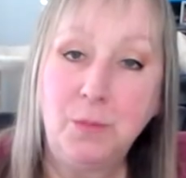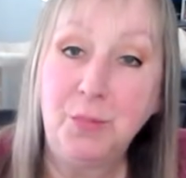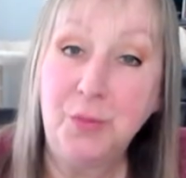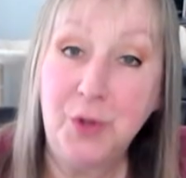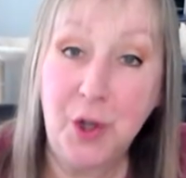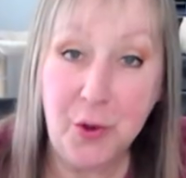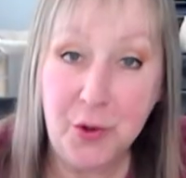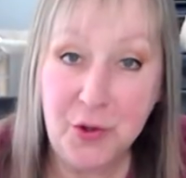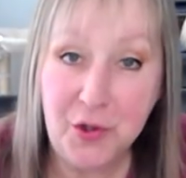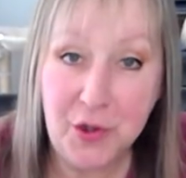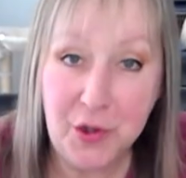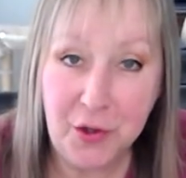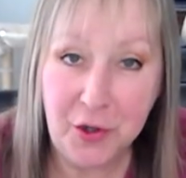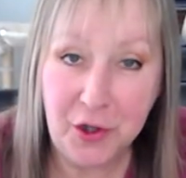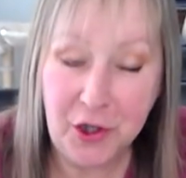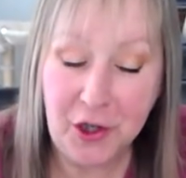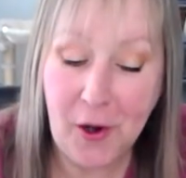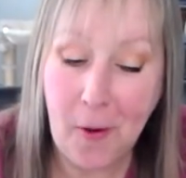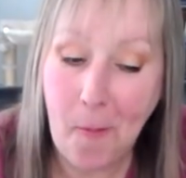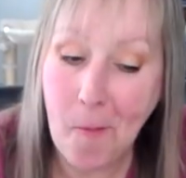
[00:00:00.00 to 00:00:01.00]
No
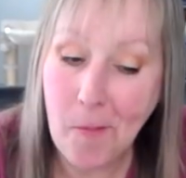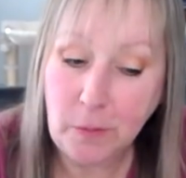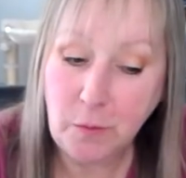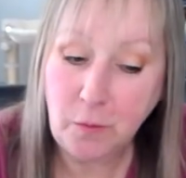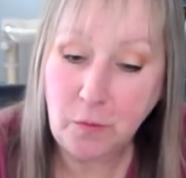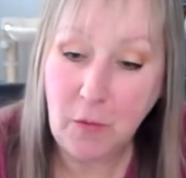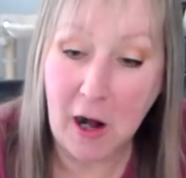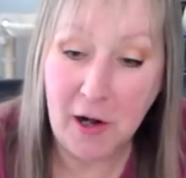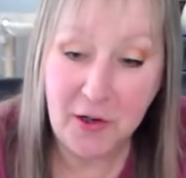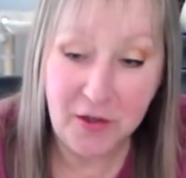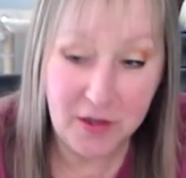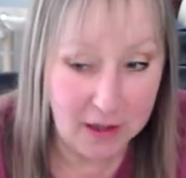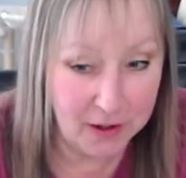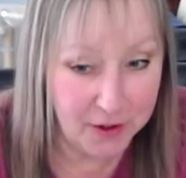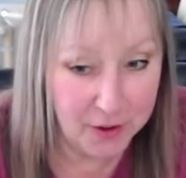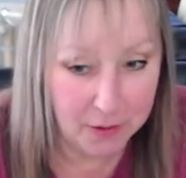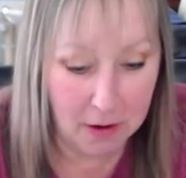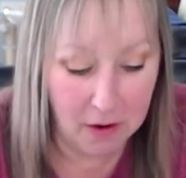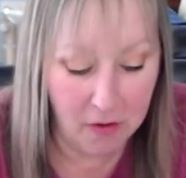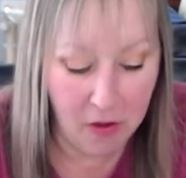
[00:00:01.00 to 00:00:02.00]
sooner I tell
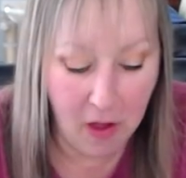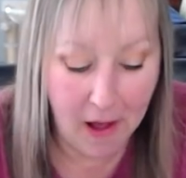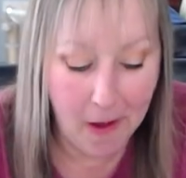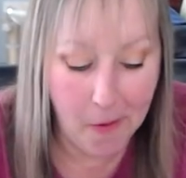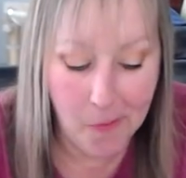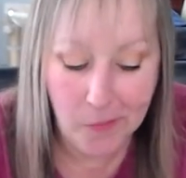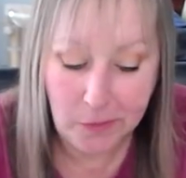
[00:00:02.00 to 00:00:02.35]
you all that,